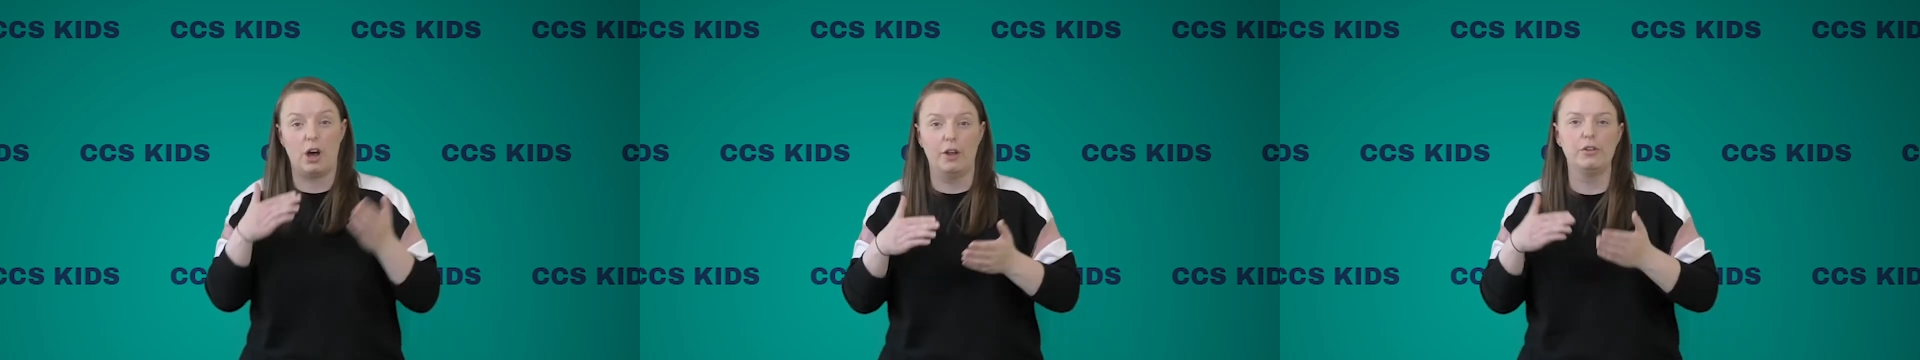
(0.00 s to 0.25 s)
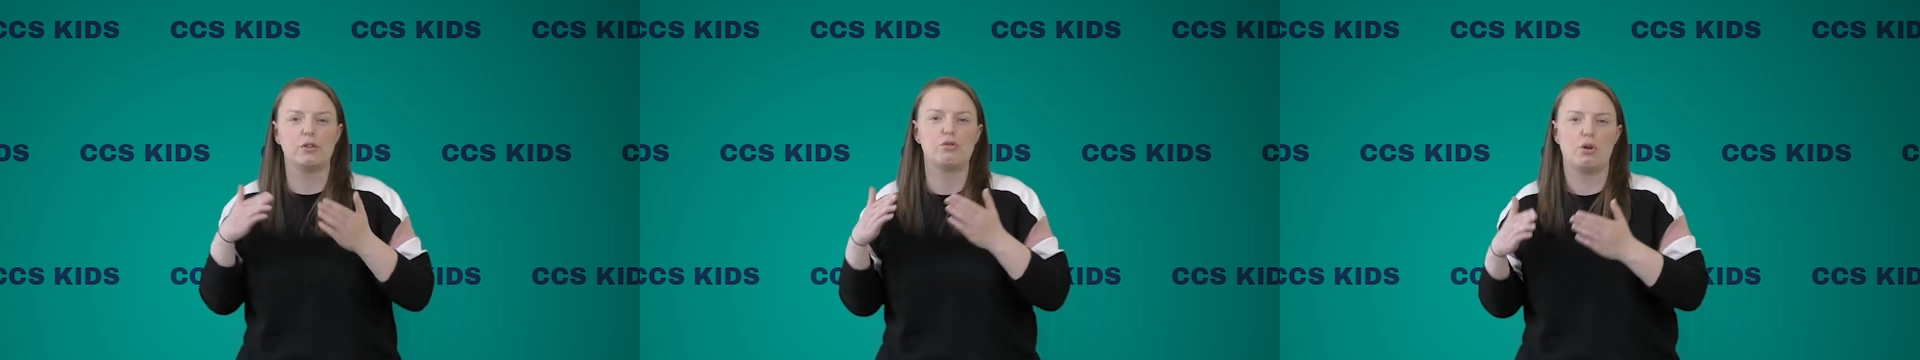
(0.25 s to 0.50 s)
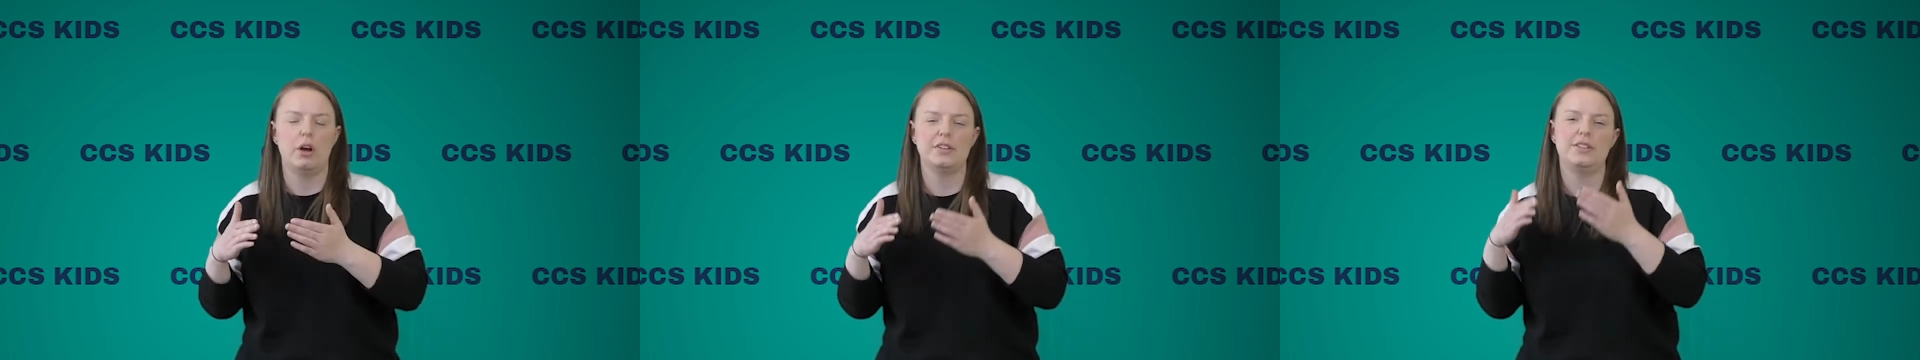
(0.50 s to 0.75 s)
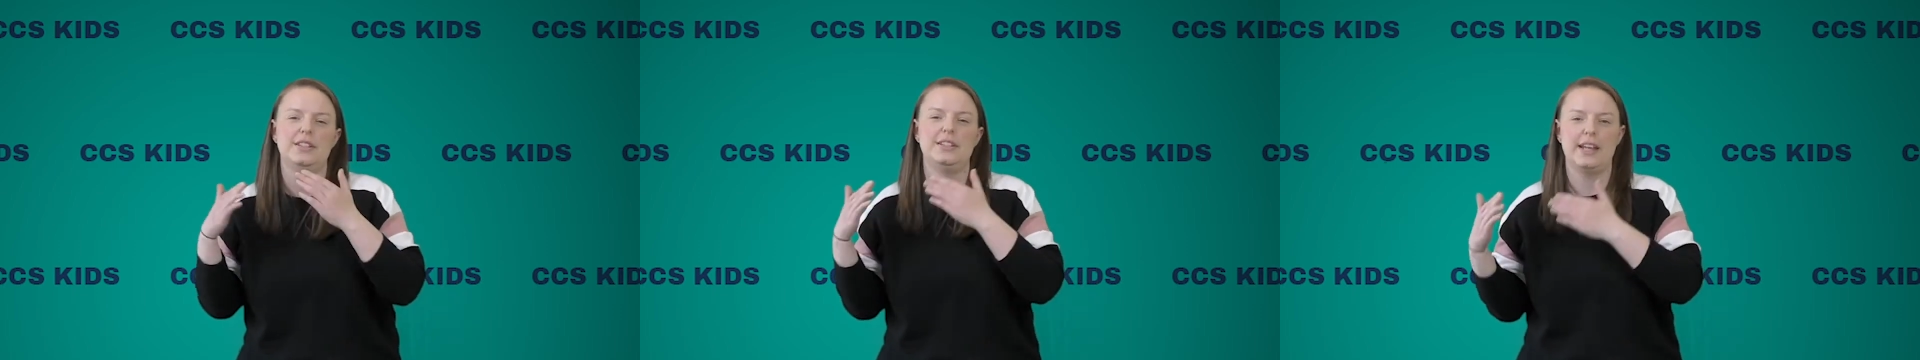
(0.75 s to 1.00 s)
on the
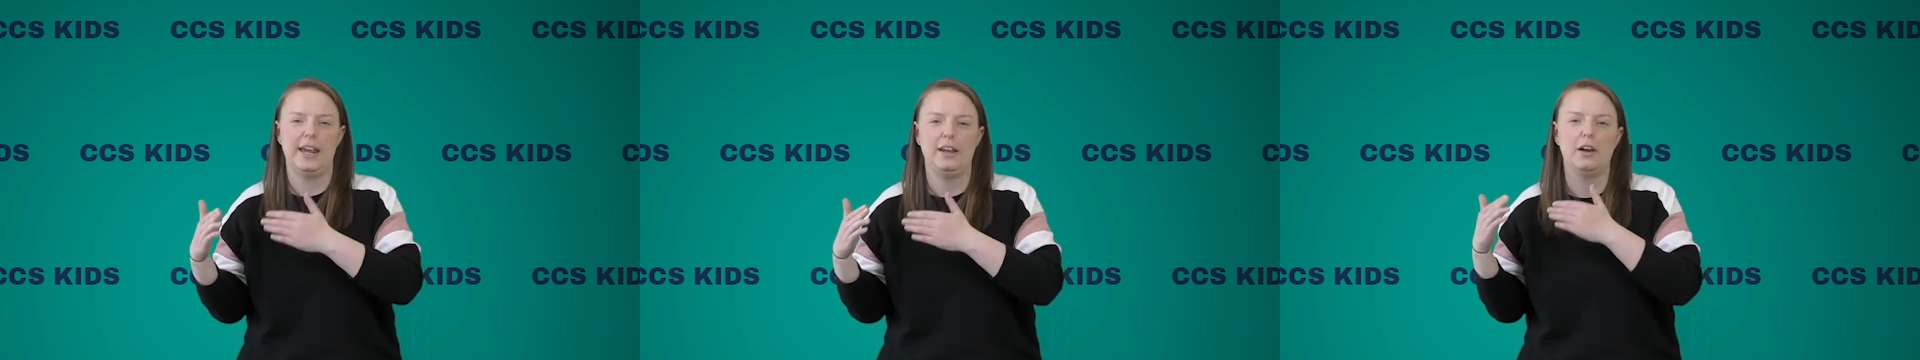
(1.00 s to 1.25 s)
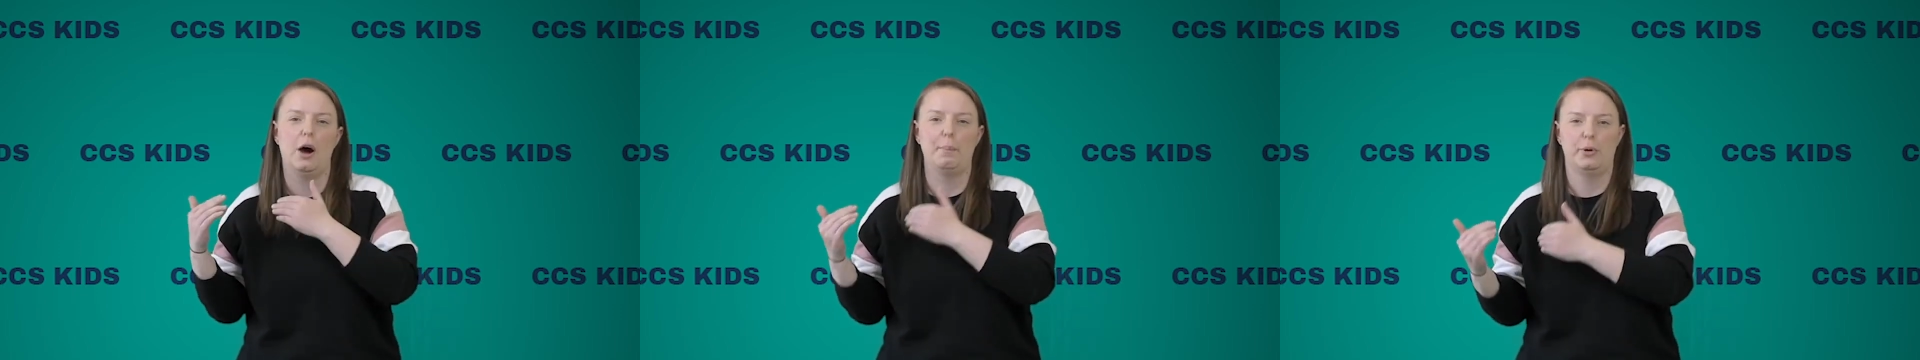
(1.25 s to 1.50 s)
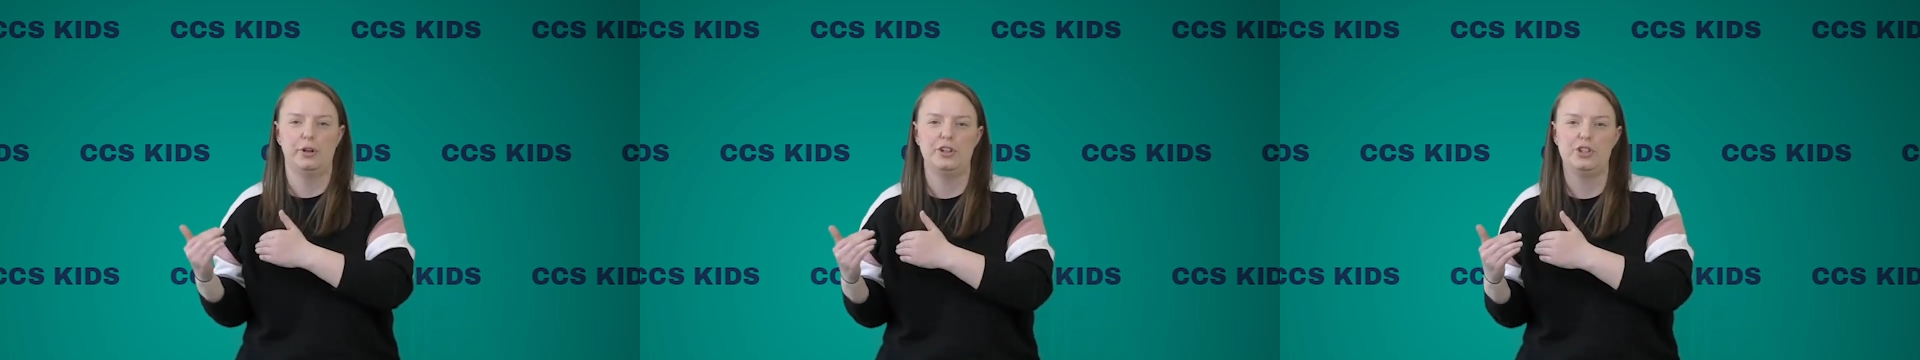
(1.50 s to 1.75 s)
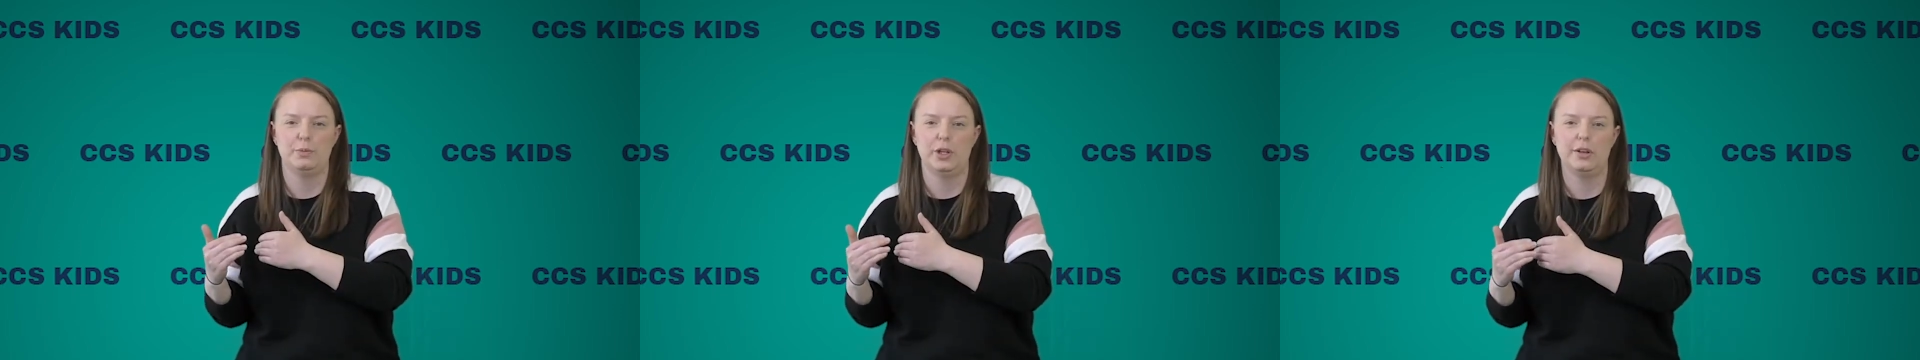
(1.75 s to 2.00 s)
cross to take our
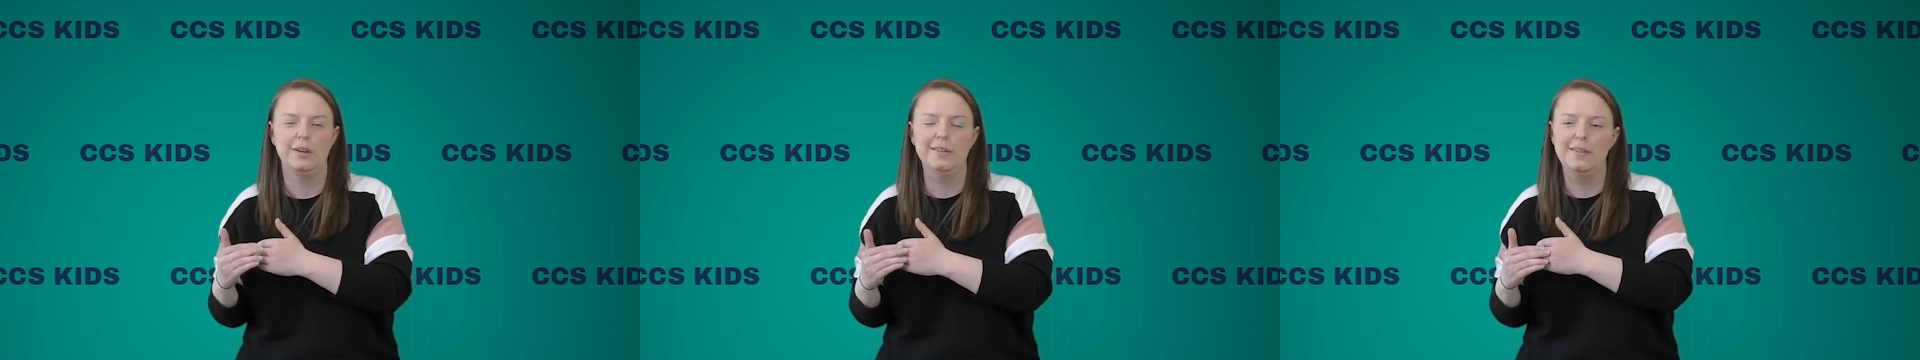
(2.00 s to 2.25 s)
punishment.